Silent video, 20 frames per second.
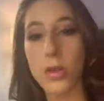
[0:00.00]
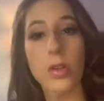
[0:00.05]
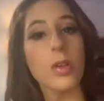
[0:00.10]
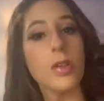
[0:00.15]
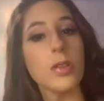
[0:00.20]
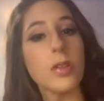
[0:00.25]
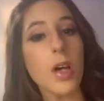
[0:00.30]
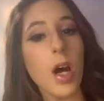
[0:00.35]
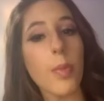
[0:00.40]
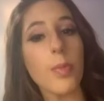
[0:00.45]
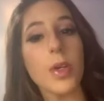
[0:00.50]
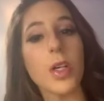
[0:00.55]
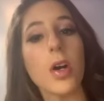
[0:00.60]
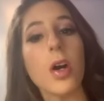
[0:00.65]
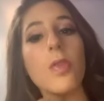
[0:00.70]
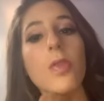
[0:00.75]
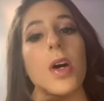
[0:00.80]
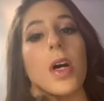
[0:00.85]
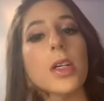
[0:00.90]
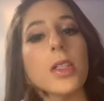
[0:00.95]
Tapping
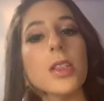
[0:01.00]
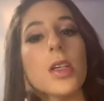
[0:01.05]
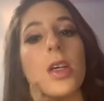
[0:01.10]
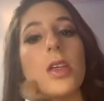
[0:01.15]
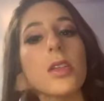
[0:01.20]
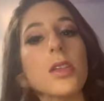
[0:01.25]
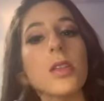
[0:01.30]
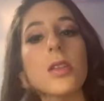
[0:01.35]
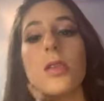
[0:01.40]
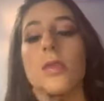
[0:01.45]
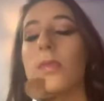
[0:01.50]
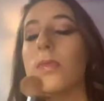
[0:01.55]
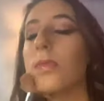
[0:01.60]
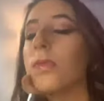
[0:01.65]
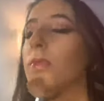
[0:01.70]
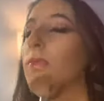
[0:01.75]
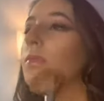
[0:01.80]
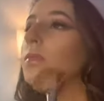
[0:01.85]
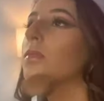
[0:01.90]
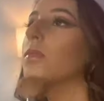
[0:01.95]
up excess.
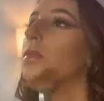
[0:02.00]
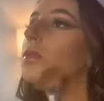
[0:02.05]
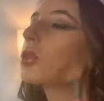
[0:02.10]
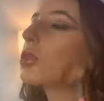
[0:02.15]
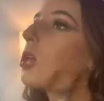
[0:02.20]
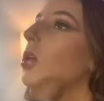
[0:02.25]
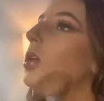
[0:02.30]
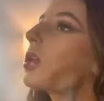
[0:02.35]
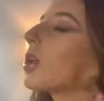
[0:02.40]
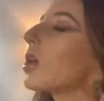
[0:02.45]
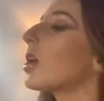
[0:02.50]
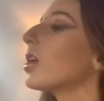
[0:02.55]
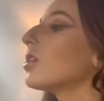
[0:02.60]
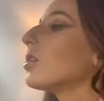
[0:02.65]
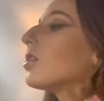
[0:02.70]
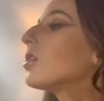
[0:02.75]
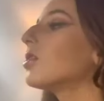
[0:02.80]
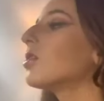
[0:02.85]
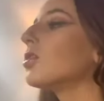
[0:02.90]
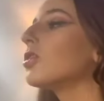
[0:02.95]
Jawline.
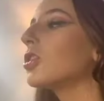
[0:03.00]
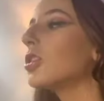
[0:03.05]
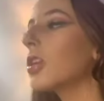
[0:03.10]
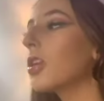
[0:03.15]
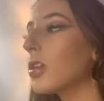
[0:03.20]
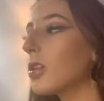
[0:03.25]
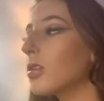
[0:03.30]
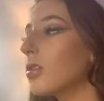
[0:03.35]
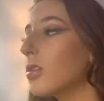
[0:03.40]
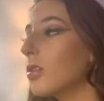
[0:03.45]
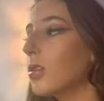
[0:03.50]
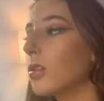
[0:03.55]
Chin.